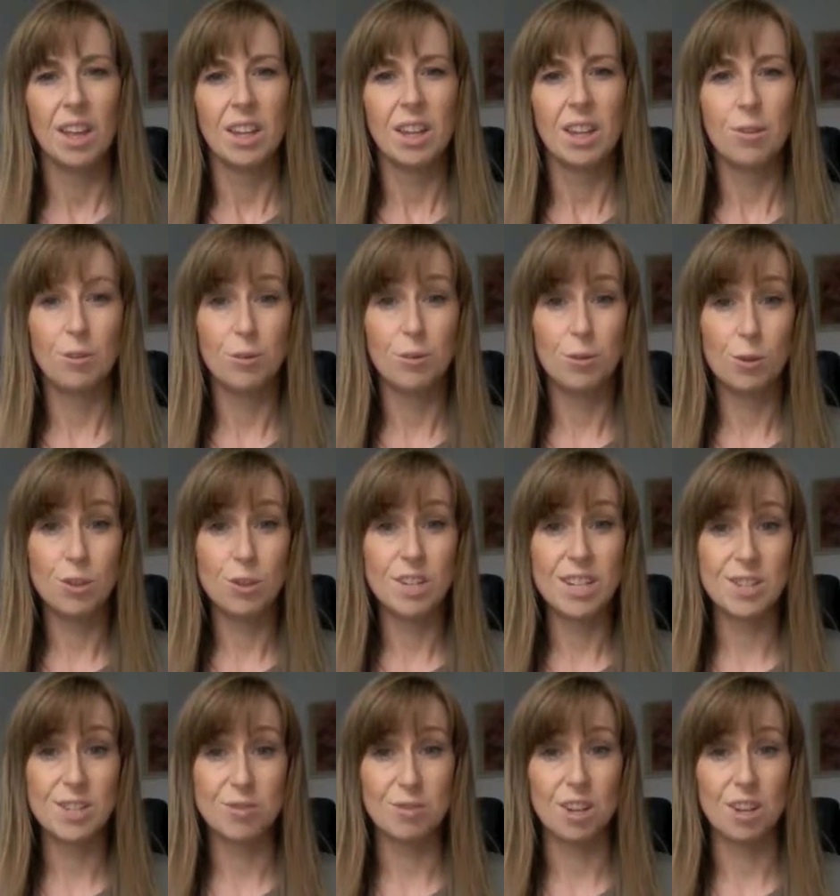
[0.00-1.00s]
Now, for 4
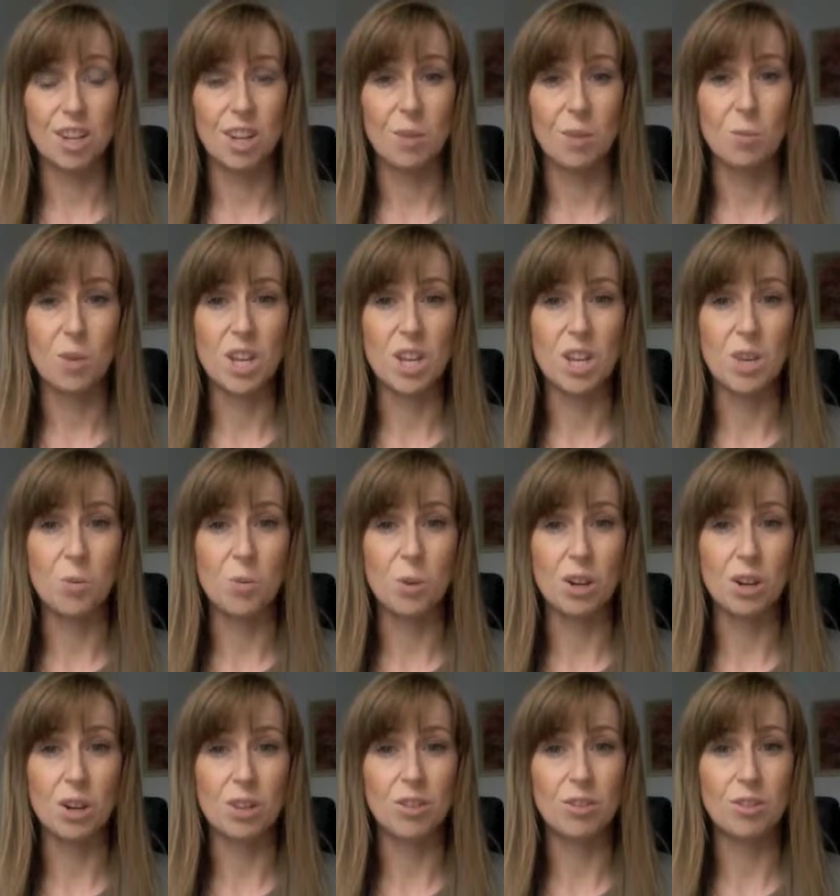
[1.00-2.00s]
days running, we
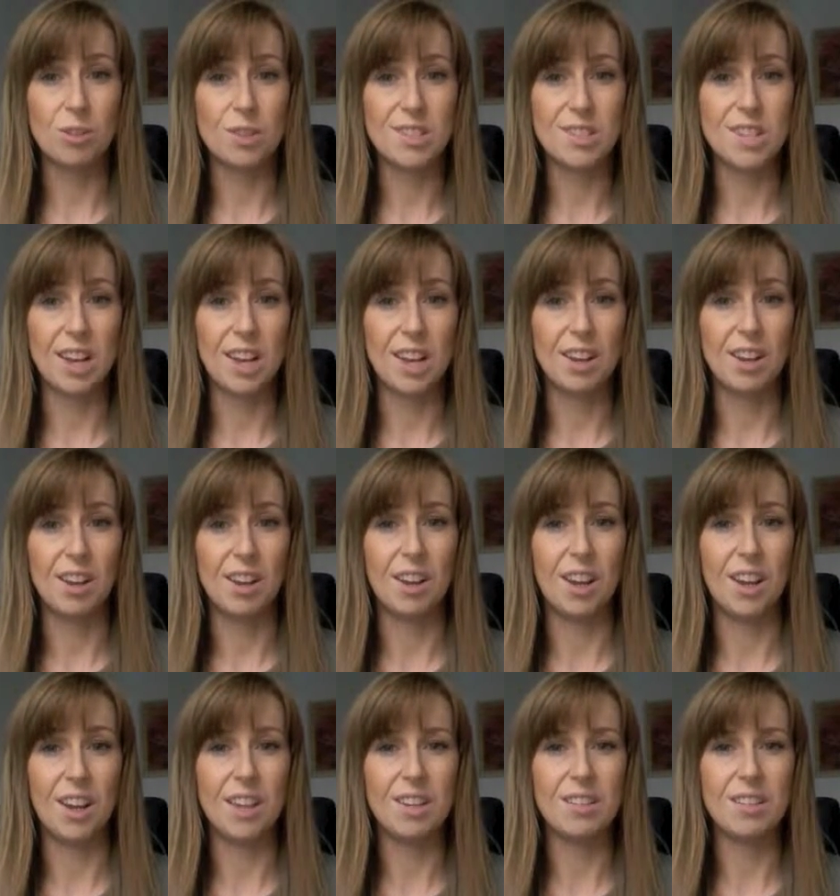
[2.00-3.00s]
worked through asana,
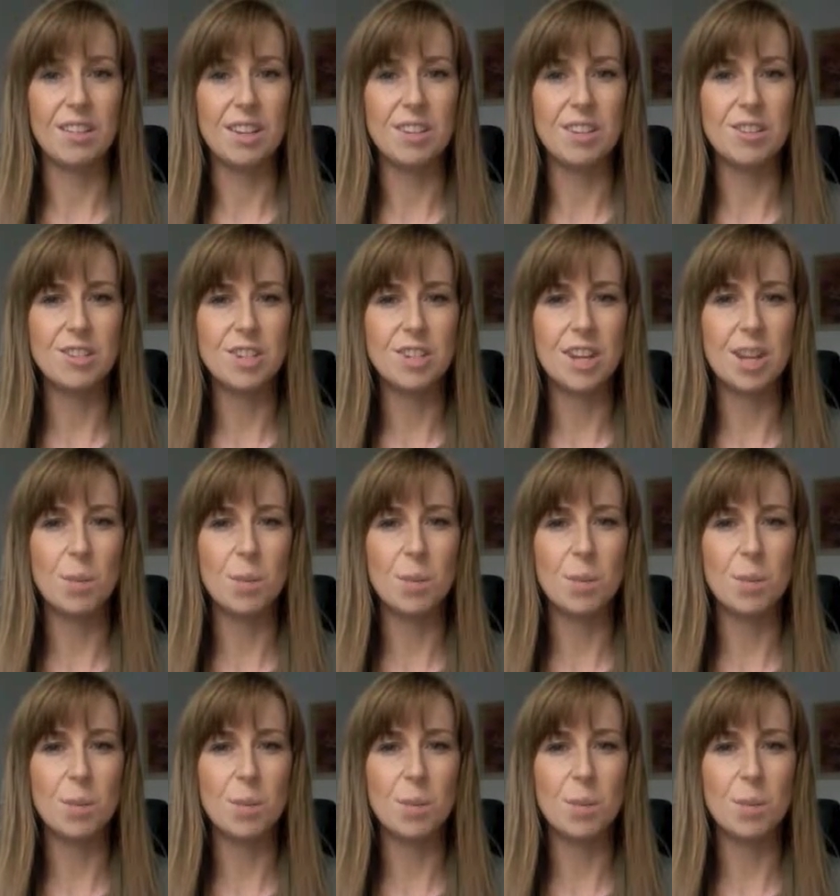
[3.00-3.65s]
and each time